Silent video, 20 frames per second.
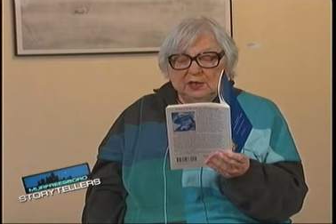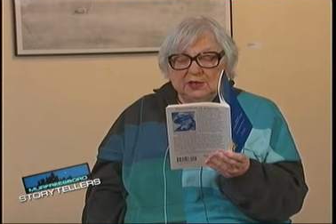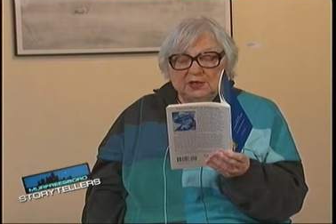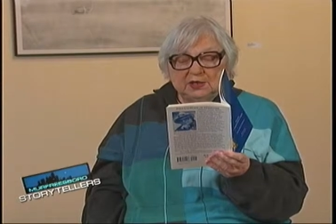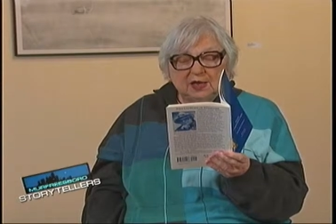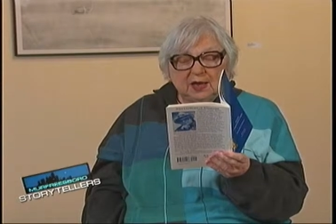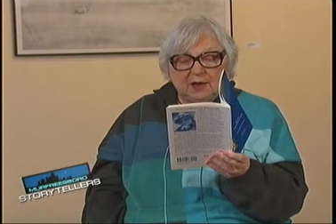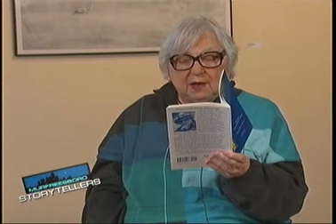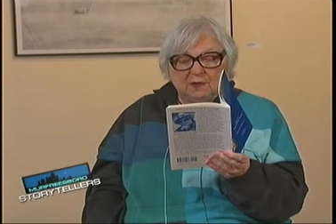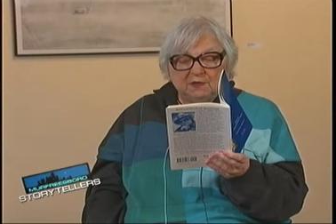
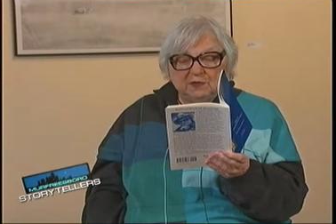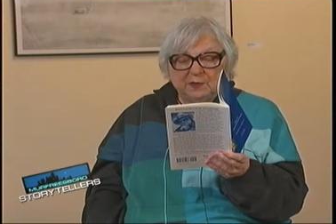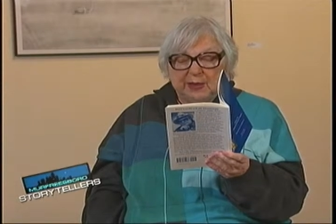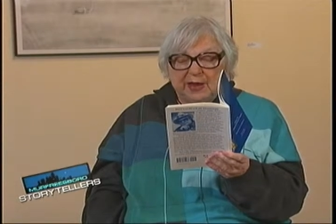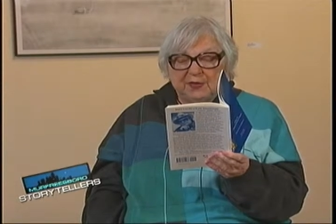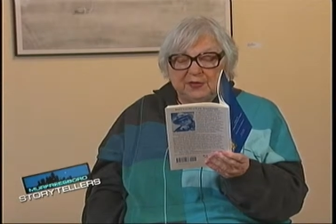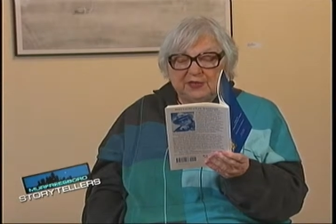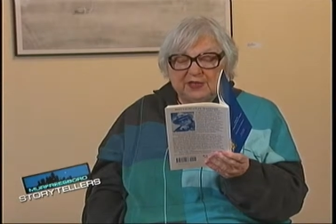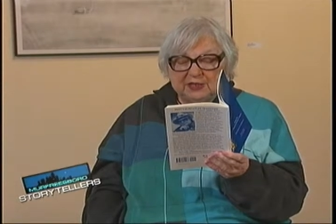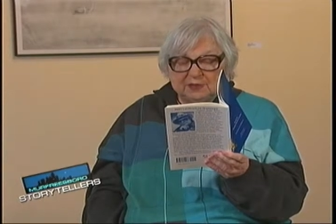solved
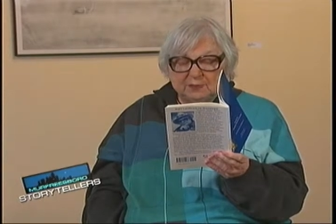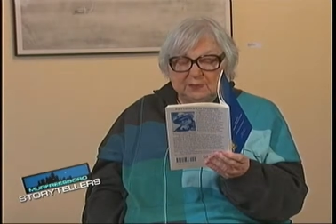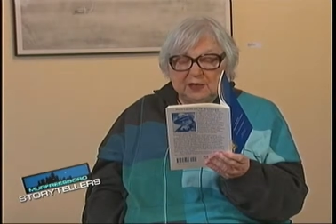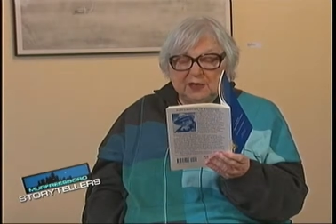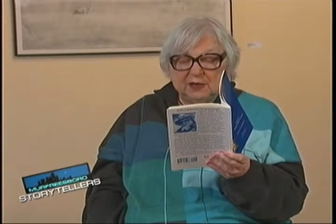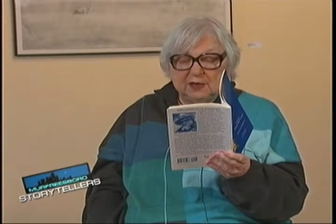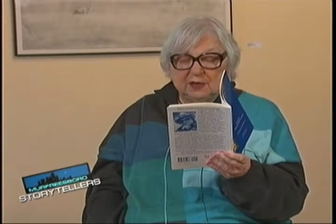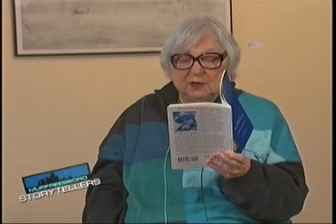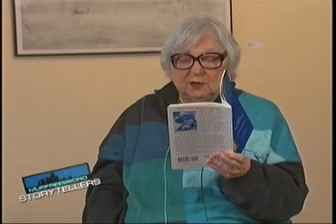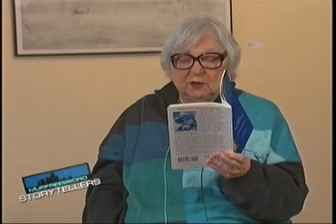by these
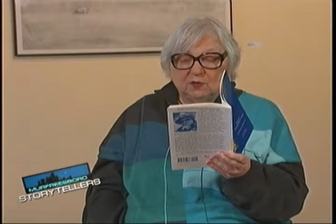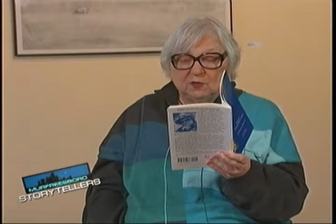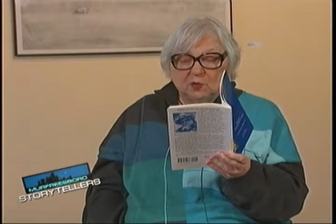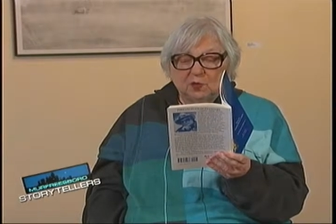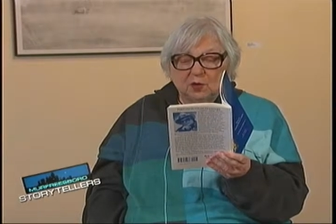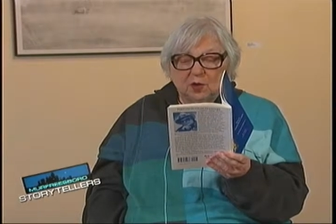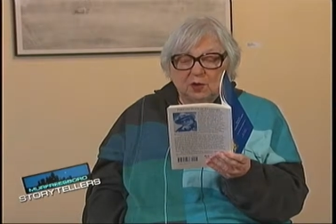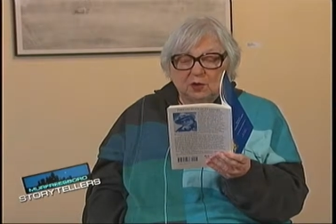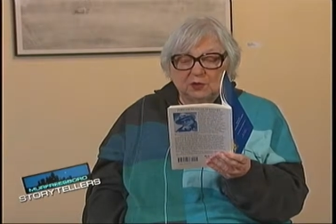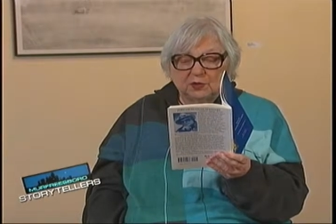men in
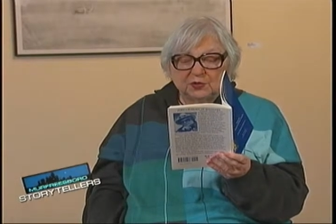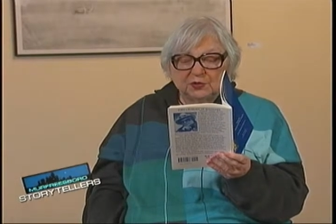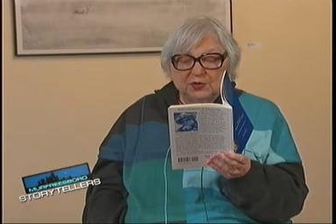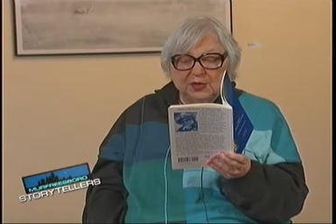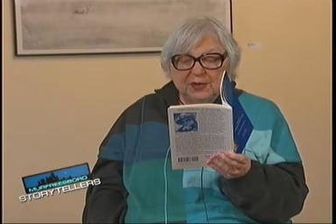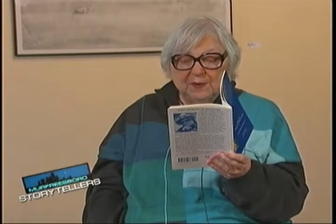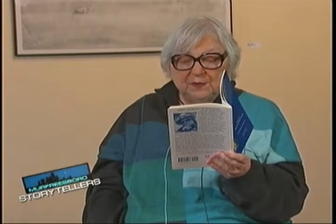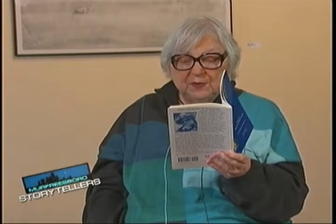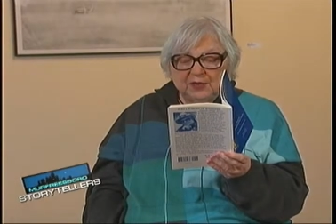overalls,